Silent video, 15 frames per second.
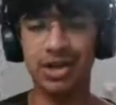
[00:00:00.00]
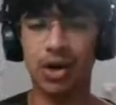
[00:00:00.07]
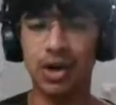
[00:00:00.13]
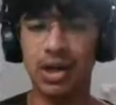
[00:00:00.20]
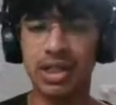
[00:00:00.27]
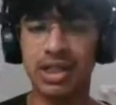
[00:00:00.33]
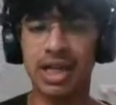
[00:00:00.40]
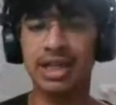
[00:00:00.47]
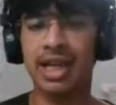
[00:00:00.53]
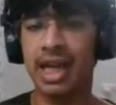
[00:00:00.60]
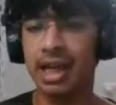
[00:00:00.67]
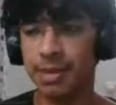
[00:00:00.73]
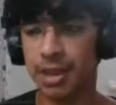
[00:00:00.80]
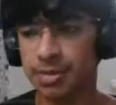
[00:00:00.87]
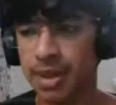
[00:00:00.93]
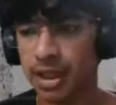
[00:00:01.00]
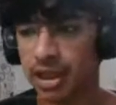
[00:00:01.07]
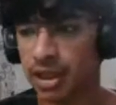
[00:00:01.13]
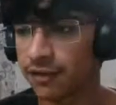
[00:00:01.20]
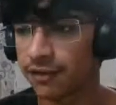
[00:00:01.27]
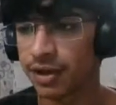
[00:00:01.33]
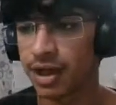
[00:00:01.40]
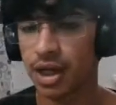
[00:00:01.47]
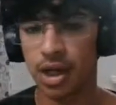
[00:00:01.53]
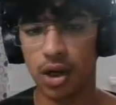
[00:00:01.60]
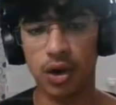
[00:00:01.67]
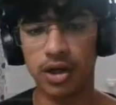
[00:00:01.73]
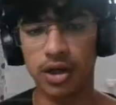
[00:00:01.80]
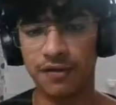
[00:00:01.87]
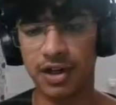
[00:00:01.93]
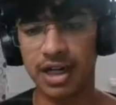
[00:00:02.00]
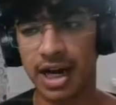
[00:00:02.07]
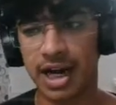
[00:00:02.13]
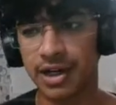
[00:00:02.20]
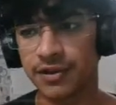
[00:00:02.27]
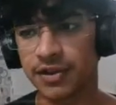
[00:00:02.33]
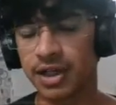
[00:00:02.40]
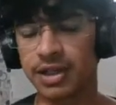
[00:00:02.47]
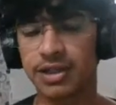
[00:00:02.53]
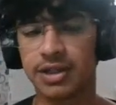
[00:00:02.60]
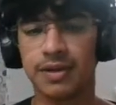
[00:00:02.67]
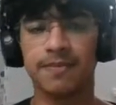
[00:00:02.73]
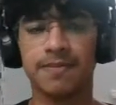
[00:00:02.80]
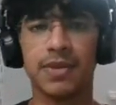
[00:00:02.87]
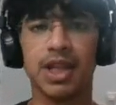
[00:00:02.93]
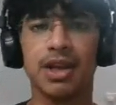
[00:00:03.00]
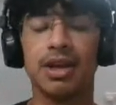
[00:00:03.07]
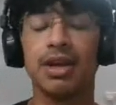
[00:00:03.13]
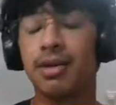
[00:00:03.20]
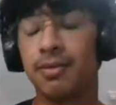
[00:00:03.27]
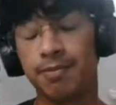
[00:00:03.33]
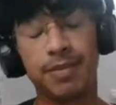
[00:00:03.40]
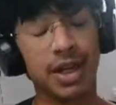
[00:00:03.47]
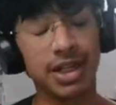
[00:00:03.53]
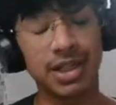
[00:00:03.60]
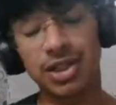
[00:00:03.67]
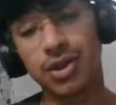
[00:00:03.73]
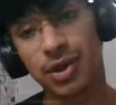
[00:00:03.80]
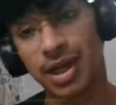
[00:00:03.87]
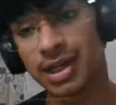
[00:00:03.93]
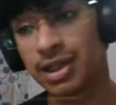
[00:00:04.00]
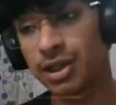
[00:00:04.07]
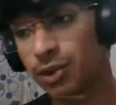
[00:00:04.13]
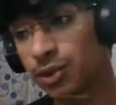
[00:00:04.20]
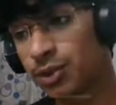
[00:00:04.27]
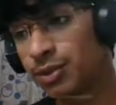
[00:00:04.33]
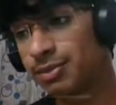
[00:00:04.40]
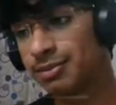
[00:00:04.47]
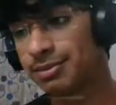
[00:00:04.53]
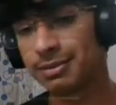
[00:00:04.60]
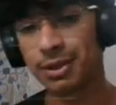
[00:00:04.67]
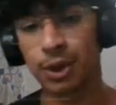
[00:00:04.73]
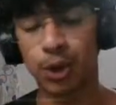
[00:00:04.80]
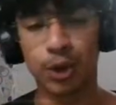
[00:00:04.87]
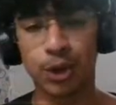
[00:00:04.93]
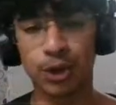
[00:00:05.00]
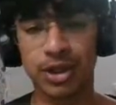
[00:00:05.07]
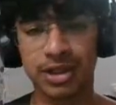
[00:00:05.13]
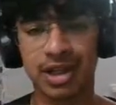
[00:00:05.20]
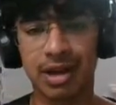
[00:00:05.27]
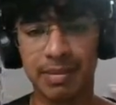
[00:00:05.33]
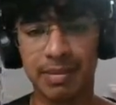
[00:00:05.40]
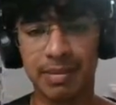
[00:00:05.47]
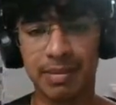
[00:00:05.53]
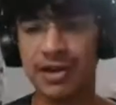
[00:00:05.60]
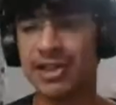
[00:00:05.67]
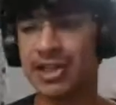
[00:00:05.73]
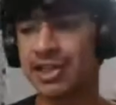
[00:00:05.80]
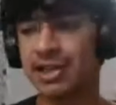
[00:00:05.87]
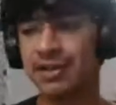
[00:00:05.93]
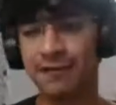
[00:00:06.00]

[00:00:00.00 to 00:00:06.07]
knowledge and gain perspective on different kind of things. Plus you get to go to the summit, which is